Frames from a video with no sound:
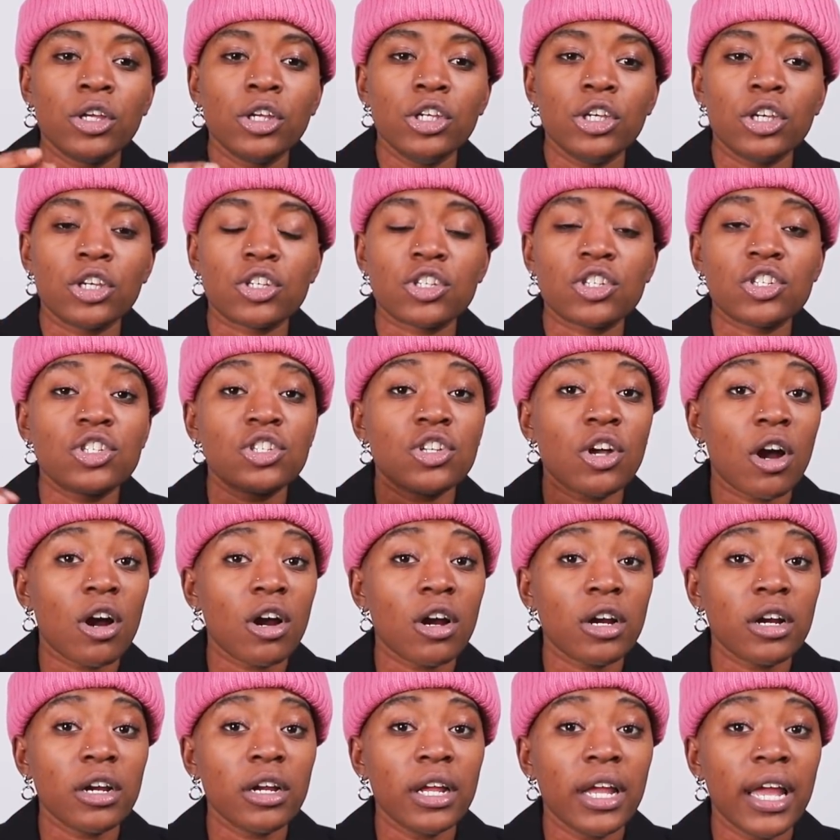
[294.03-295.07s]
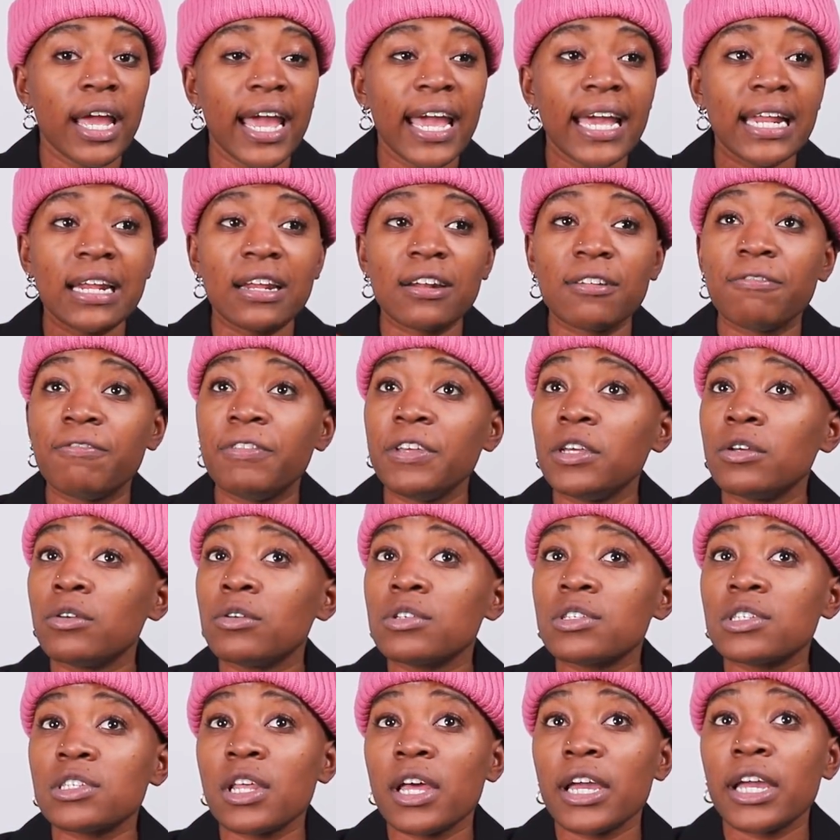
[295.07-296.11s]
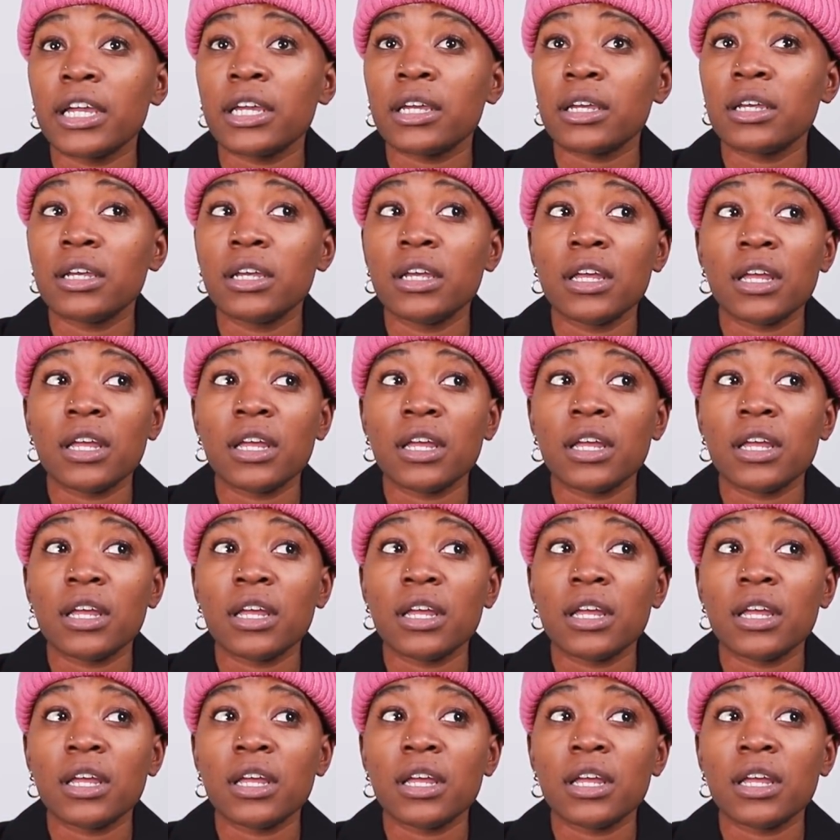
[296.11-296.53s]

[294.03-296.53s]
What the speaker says: you start and it feels like